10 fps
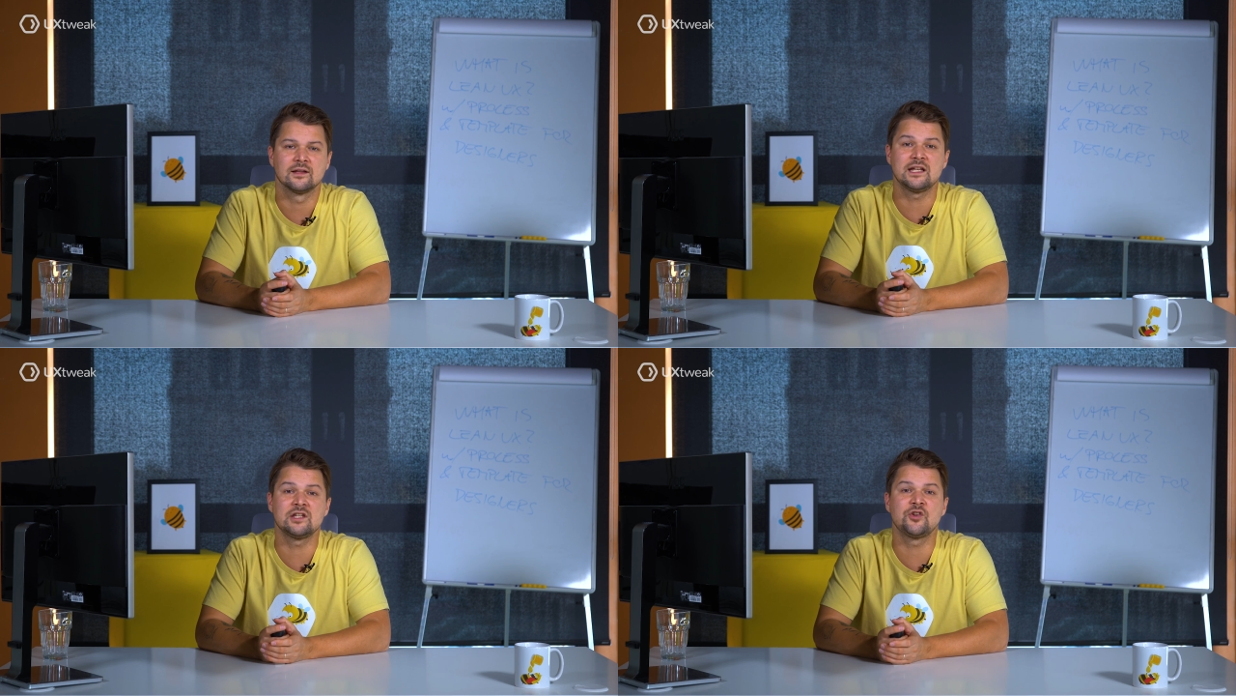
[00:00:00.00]

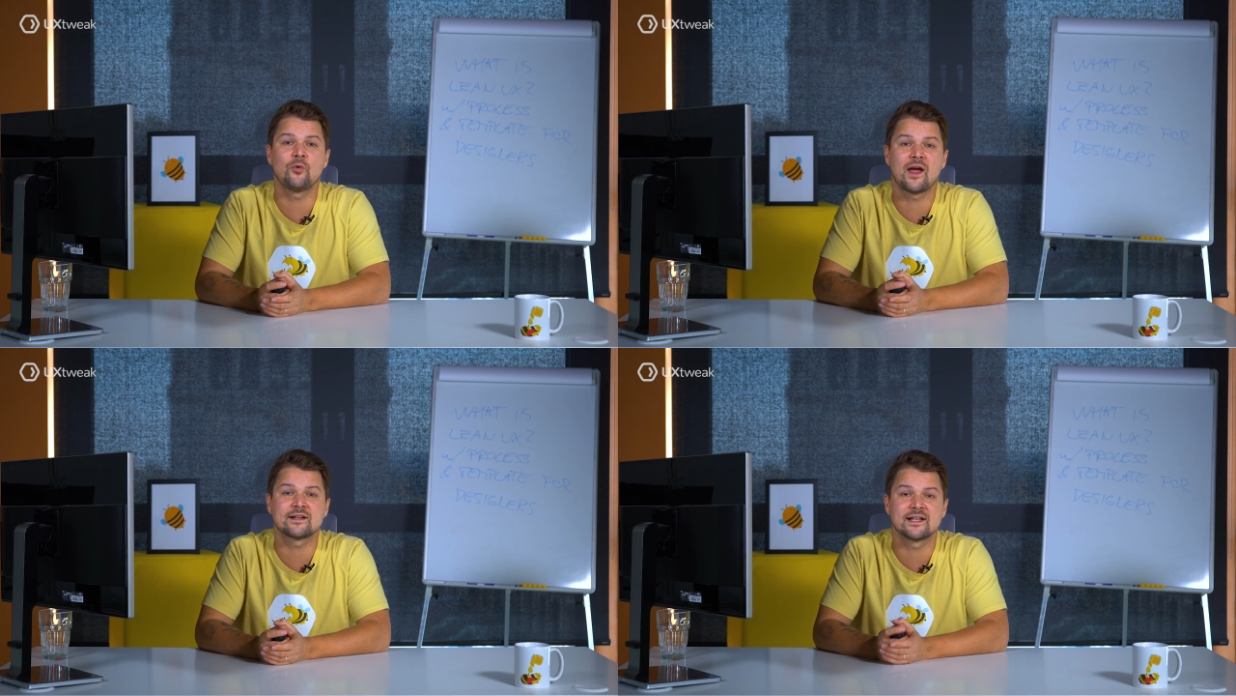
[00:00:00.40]
Lean
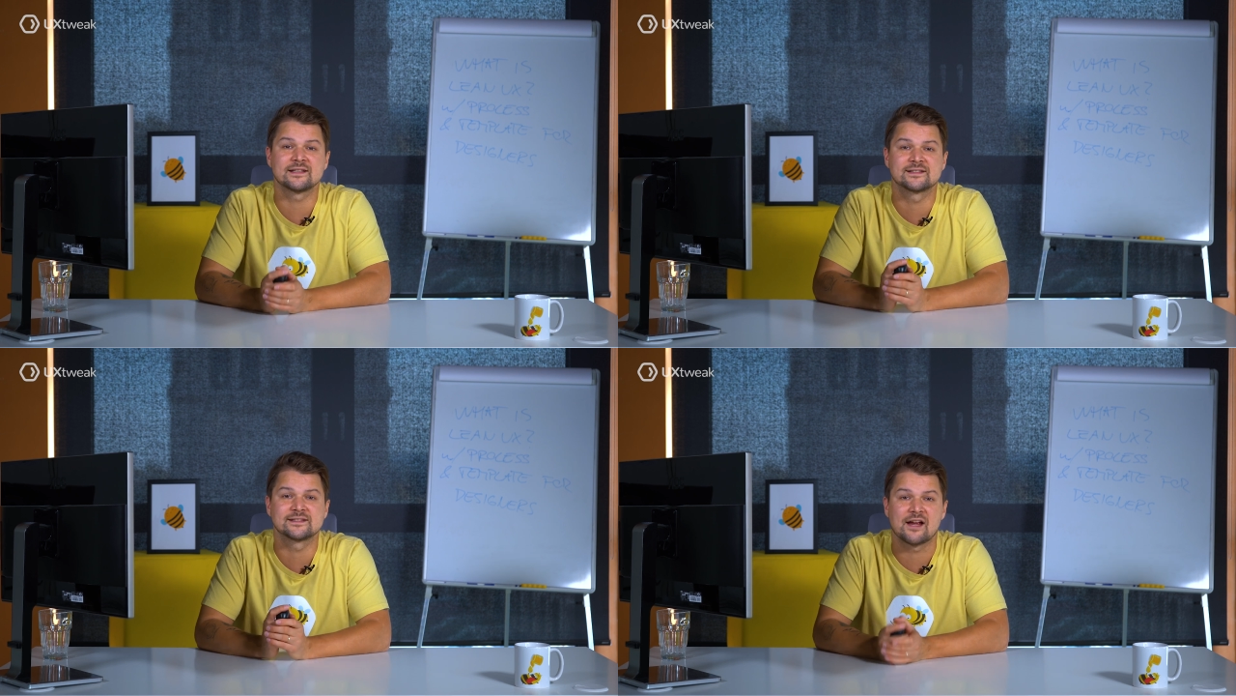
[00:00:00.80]
UX has
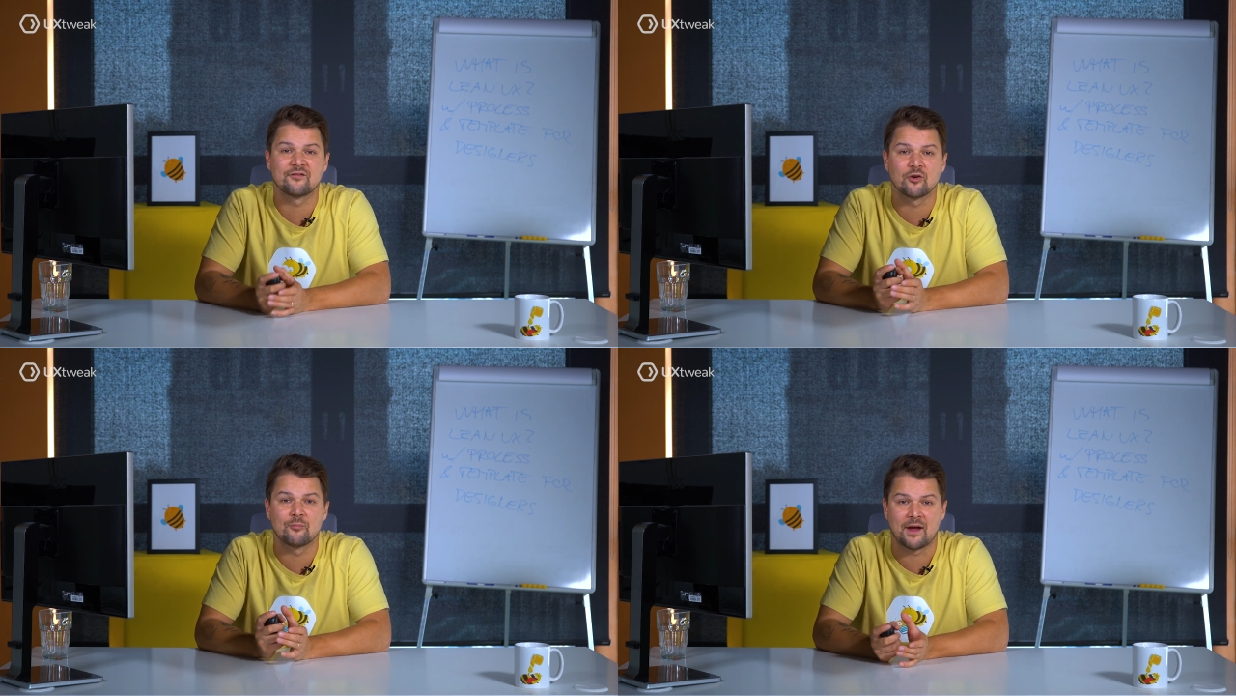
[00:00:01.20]

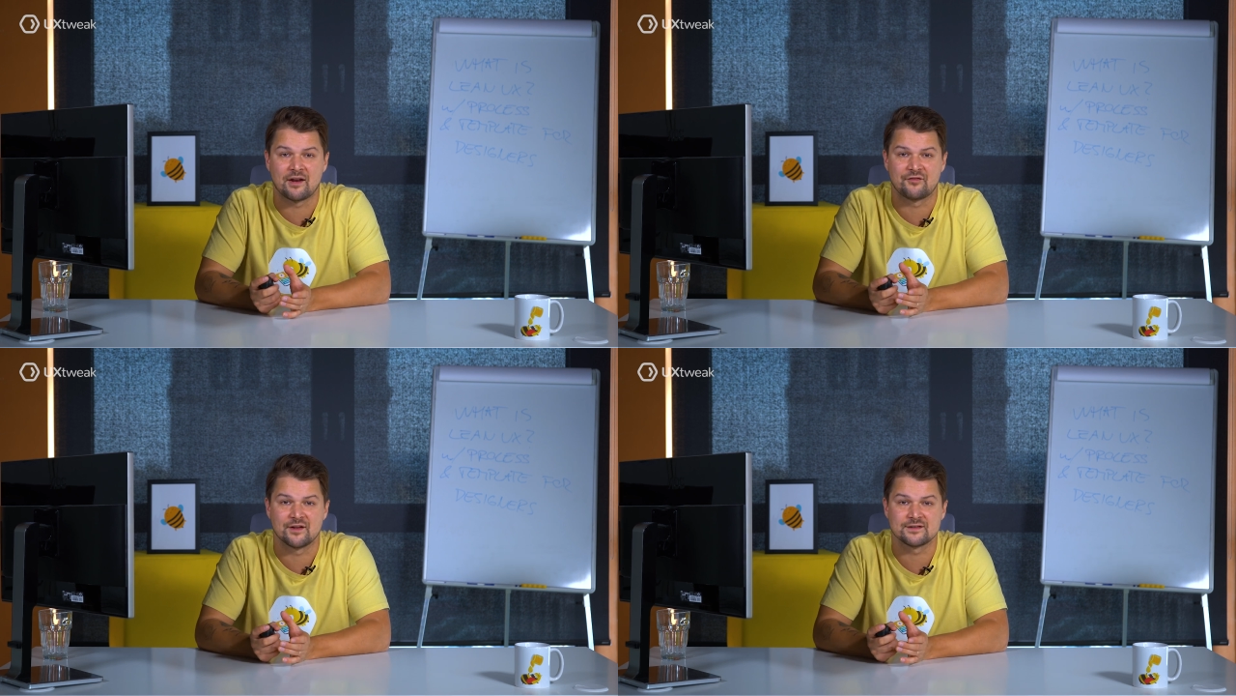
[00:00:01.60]
several
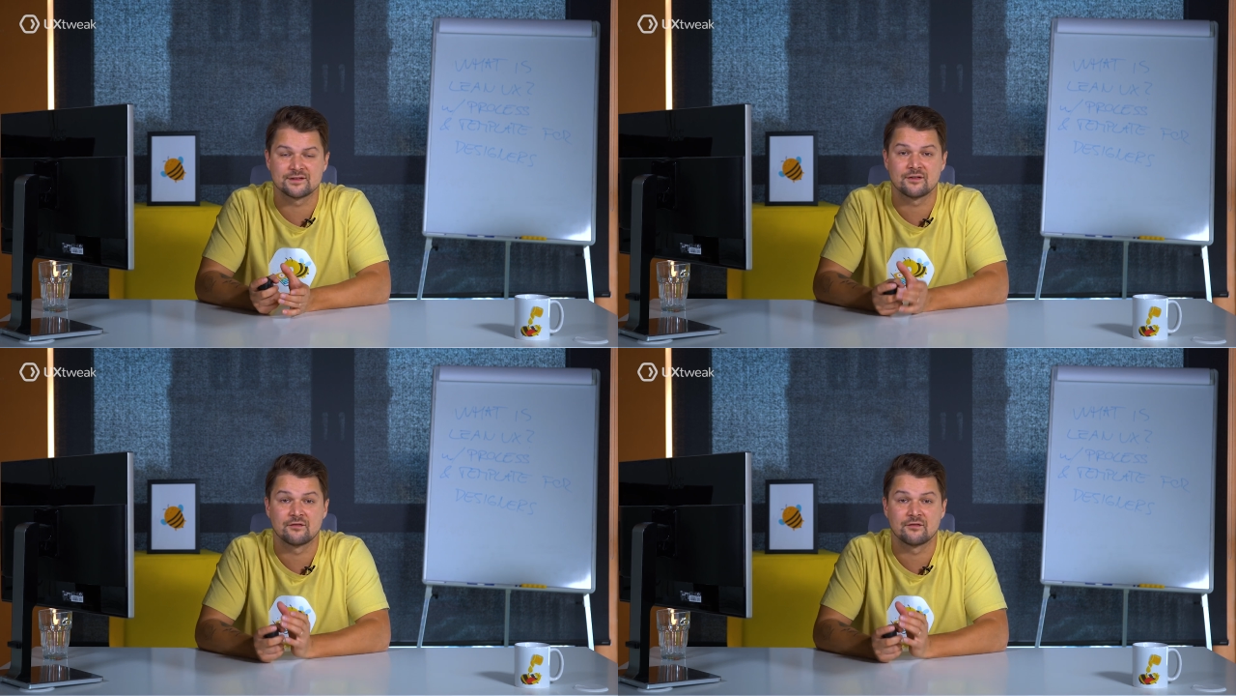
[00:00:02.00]
benefits.